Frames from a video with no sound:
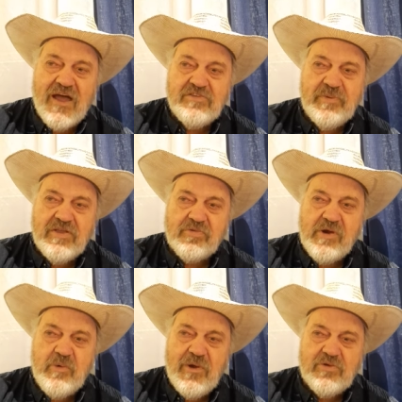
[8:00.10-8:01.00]
I spent
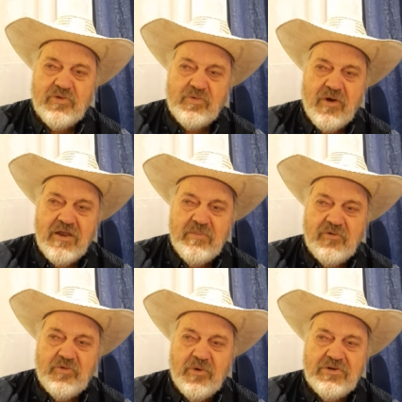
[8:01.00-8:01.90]
three weeks with Ronnie
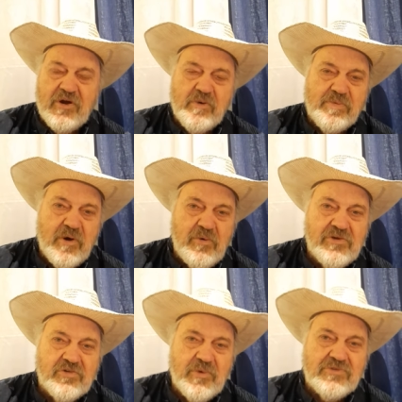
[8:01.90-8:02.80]
before he turned pro
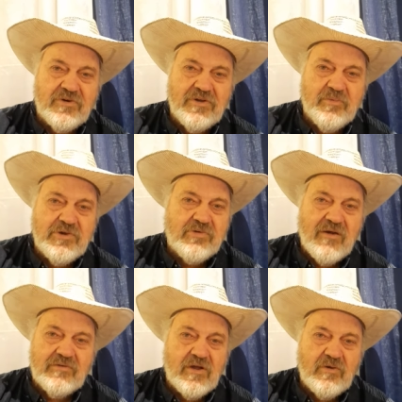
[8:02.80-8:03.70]
in Switzerland. We
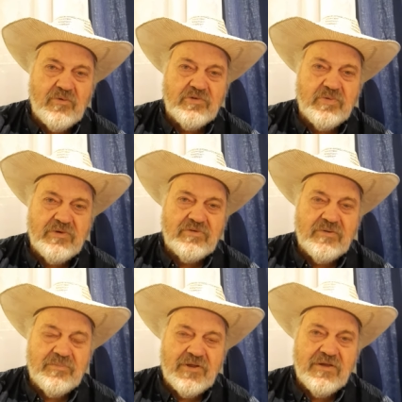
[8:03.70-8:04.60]
traveled all over
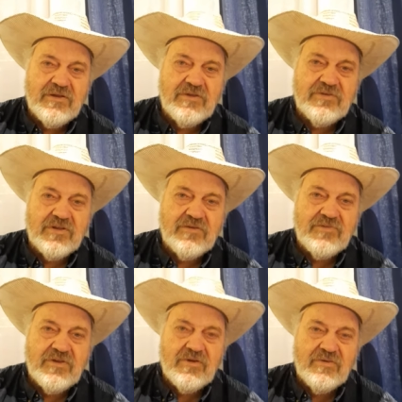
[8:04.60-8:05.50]
Switzerland playing and stuff.
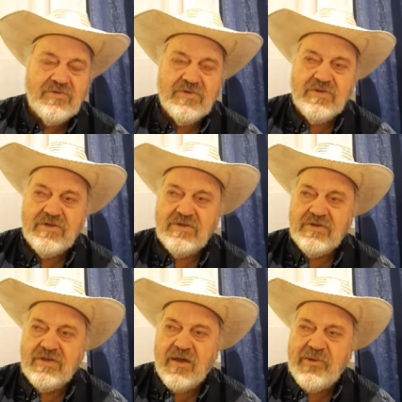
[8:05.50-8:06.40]
You know,
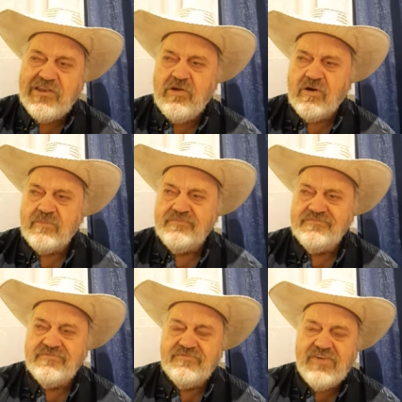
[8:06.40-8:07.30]
I've been to Europe
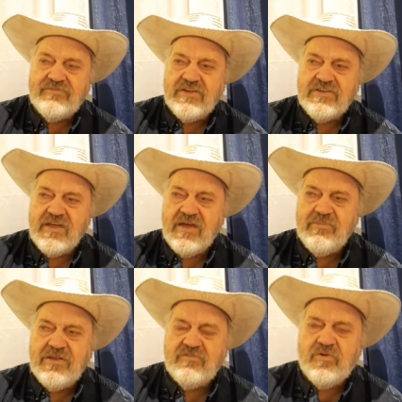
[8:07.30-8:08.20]
50 times. I've
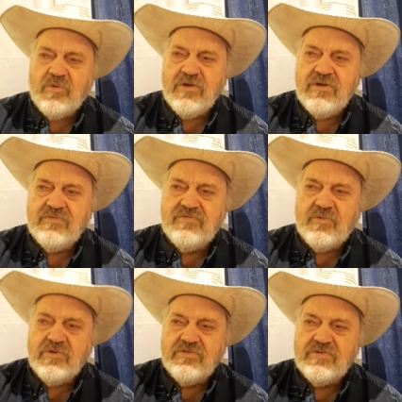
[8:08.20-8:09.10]
been to 40,
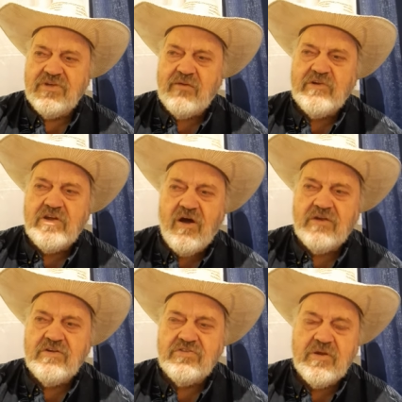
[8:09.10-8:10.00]
40, every
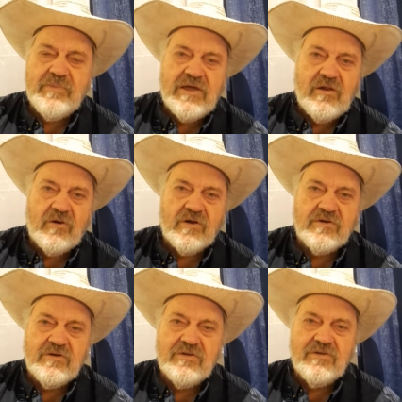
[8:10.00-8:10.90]
continent except
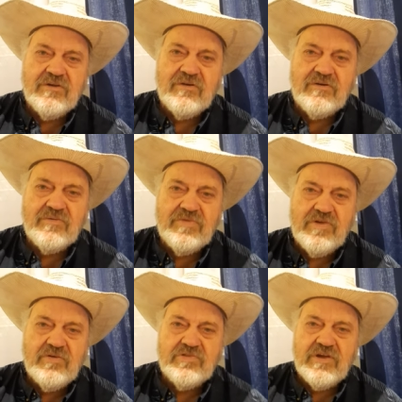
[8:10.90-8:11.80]
Antarctica, you know,
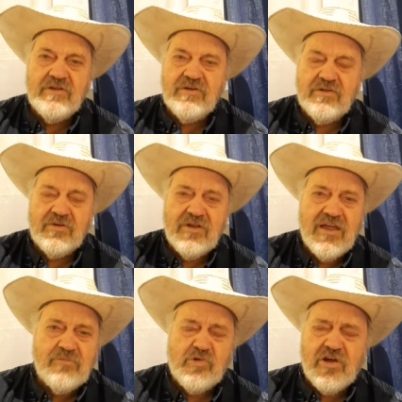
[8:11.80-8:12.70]
New Zealand,
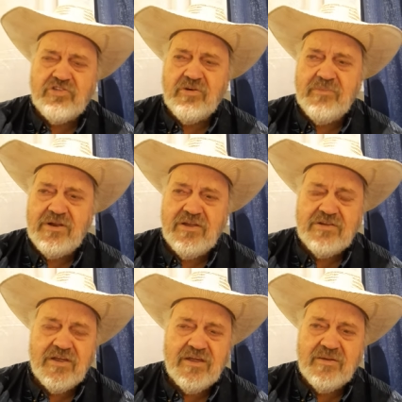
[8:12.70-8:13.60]
Russia many
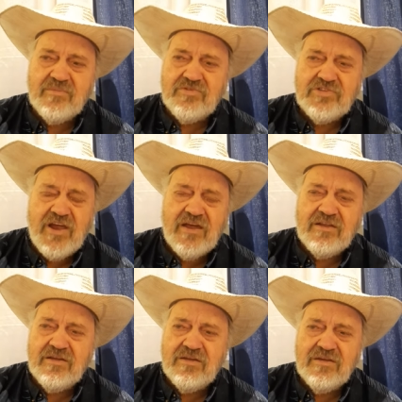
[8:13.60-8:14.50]
times,
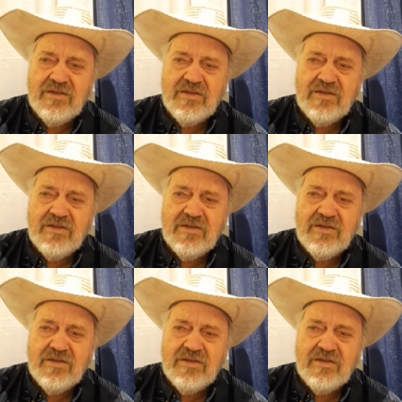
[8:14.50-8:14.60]
China,